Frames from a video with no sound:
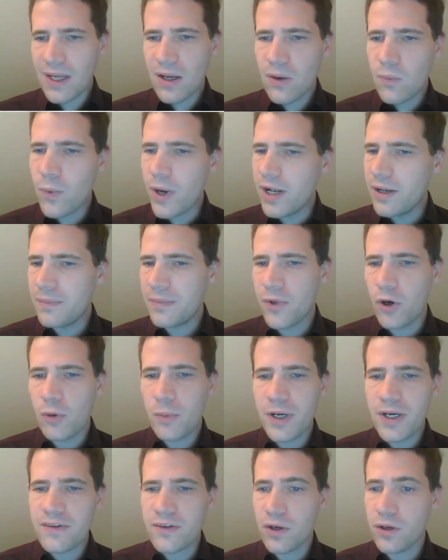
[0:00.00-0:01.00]
Well,
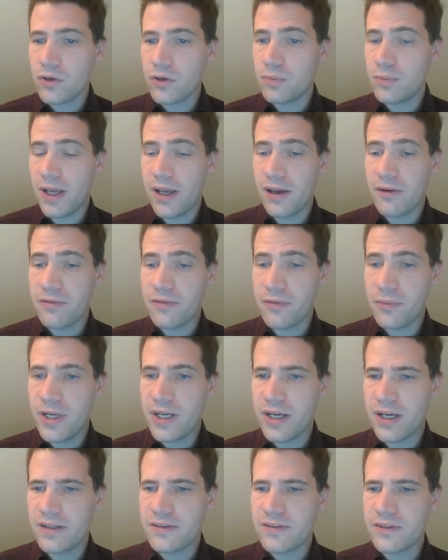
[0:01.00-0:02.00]
nobody's going to play f3
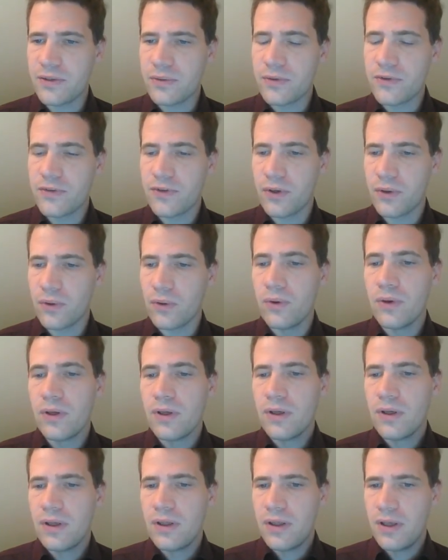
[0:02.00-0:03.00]
against you, so
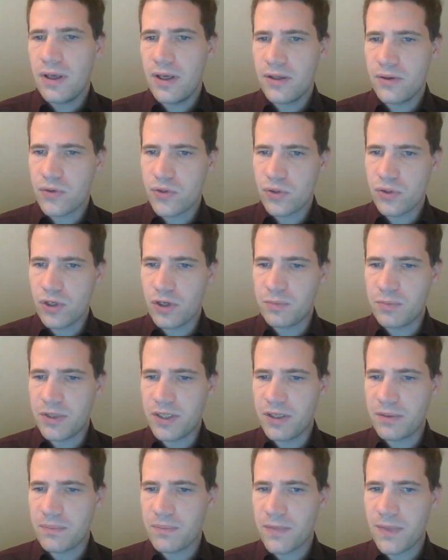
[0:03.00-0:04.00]
you should not
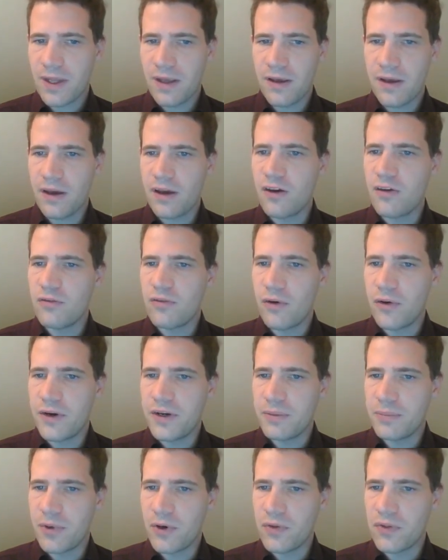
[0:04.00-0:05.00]
be
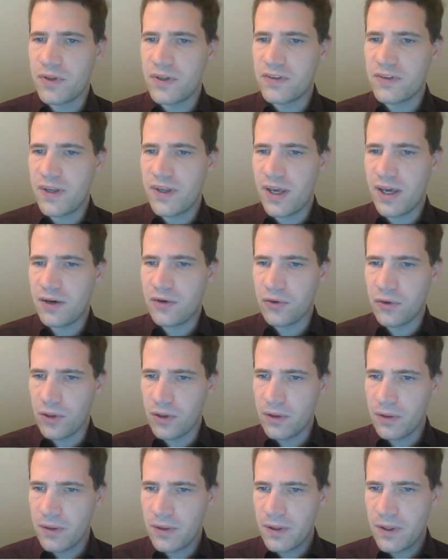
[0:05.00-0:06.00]
worried about this at
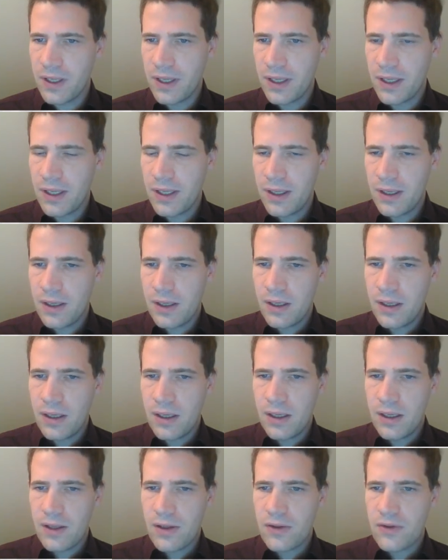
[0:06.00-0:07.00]
all.
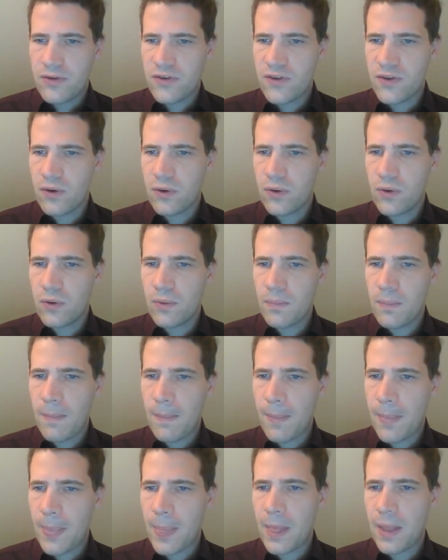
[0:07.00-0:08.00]
So
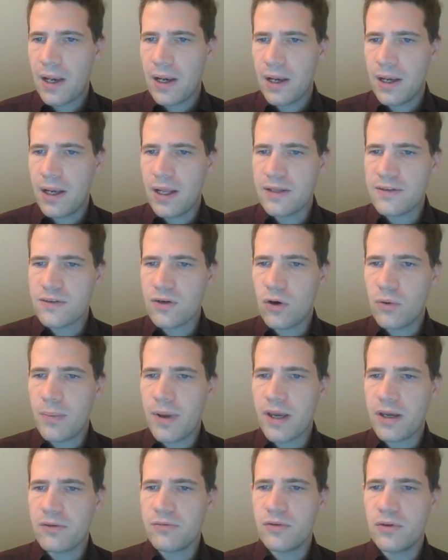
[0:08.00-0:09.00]
let's go
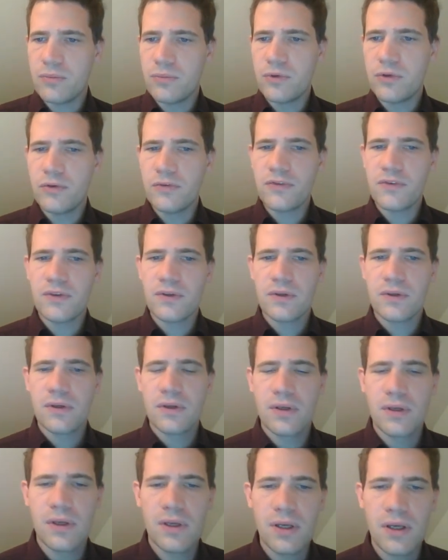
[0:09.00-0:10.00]
back a few moves
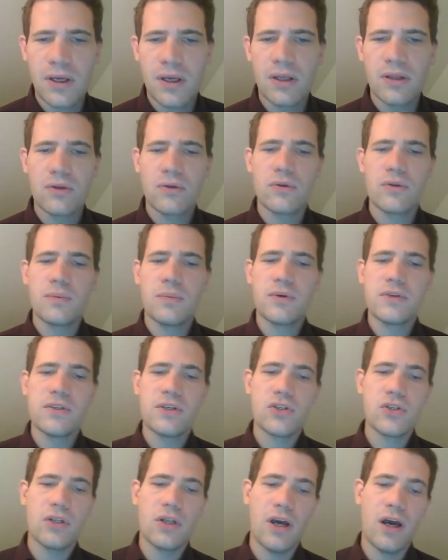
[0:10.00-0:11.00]
to the
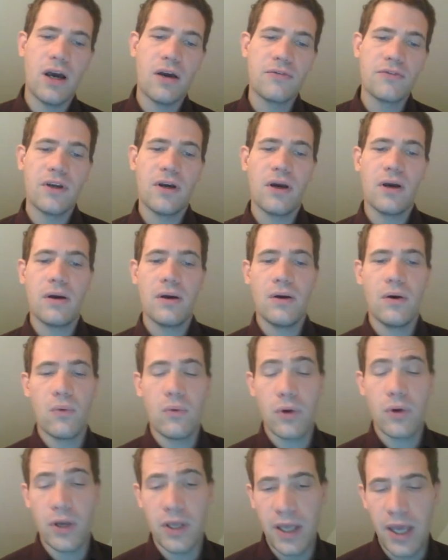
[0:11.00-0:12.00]
position after
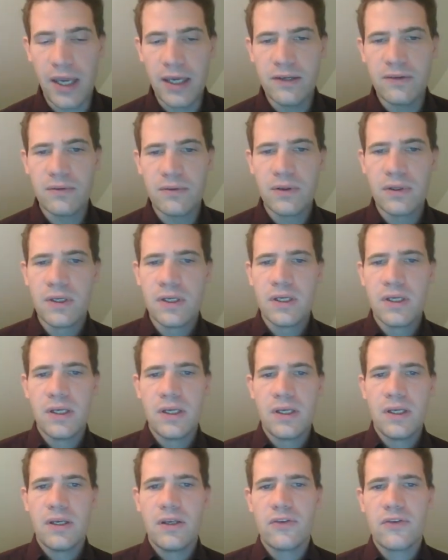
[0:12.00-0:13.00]
rook e8.
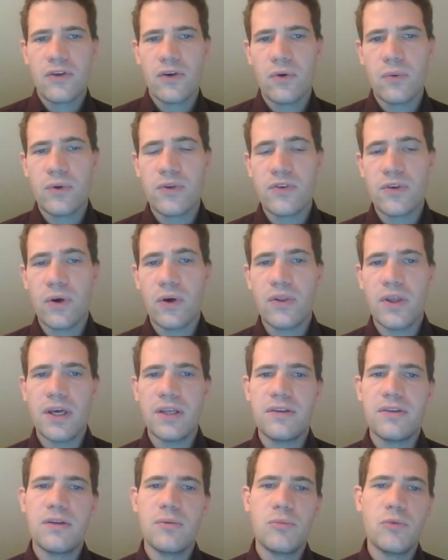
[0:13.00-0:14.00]
So we saw
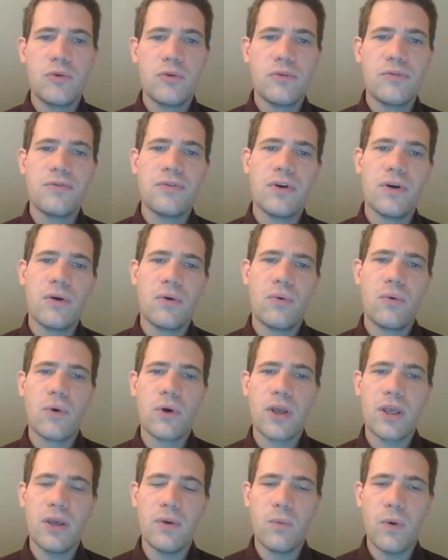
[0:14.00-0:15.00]
that the move
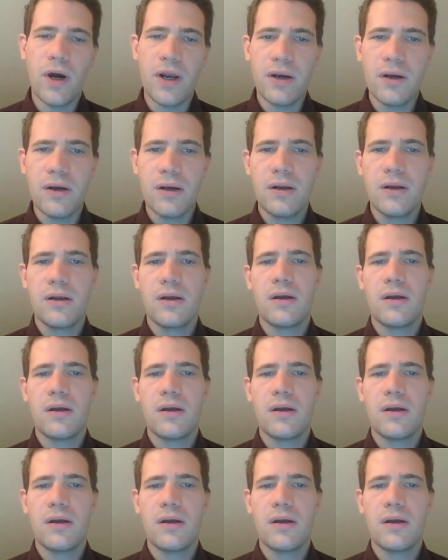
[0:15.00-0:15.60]
rook e1